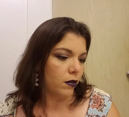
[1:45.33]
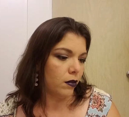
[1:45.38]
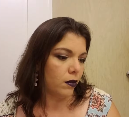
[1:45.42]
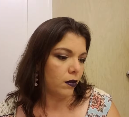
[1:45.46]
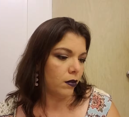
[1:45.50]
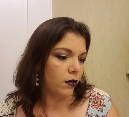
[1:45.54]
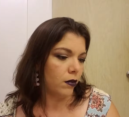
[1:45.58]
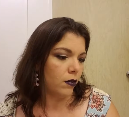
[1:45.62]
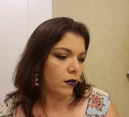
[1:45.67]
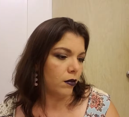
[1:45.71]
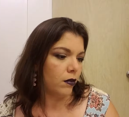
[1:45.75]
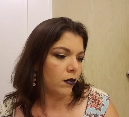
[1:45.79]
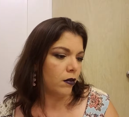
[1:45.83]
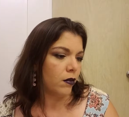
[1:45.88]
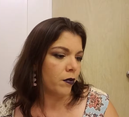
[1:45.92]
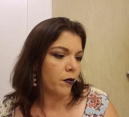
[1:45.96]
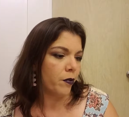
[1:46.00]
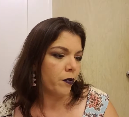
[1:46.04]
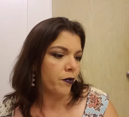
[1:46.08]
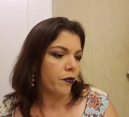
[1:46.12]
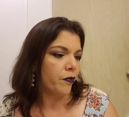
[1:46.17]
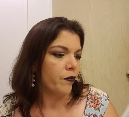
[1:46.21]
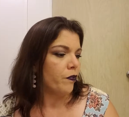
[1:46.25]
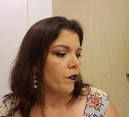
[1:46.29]

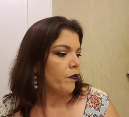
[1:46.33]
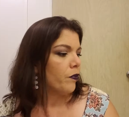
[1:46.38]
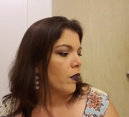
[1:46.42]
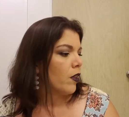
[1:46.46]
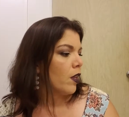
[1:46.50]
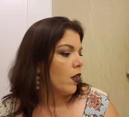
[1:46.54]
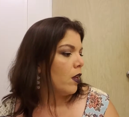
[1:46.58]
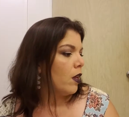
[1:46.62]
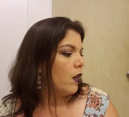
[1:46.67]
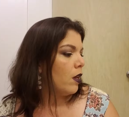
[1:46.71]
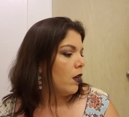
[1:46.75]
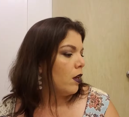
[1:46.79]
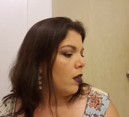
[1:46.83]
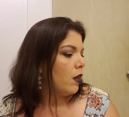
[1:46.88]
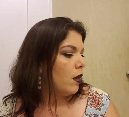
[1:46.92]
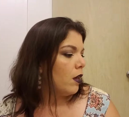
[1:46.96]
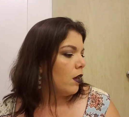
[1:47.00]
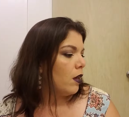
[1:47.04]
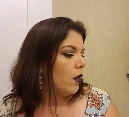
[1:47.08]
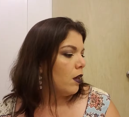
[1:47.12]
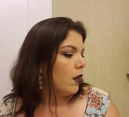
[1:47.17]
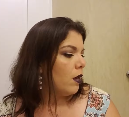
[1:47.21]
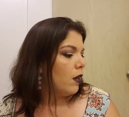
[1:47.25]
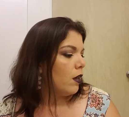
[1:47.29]

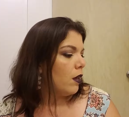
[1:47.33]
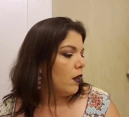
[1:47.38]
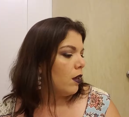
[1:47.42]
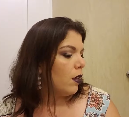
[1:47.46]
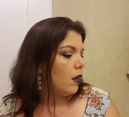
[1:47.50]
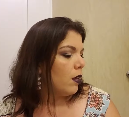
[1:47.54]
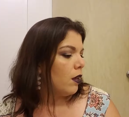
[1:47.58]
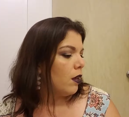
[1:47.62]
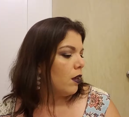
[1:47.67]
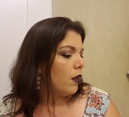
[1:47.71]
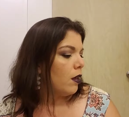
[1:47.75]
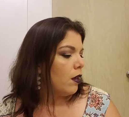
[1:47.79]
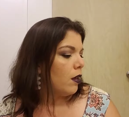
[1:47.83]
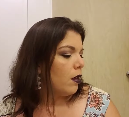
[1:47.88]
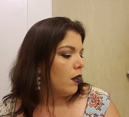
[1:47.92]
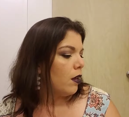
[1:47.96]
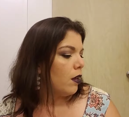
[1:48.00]
Nobody speaks.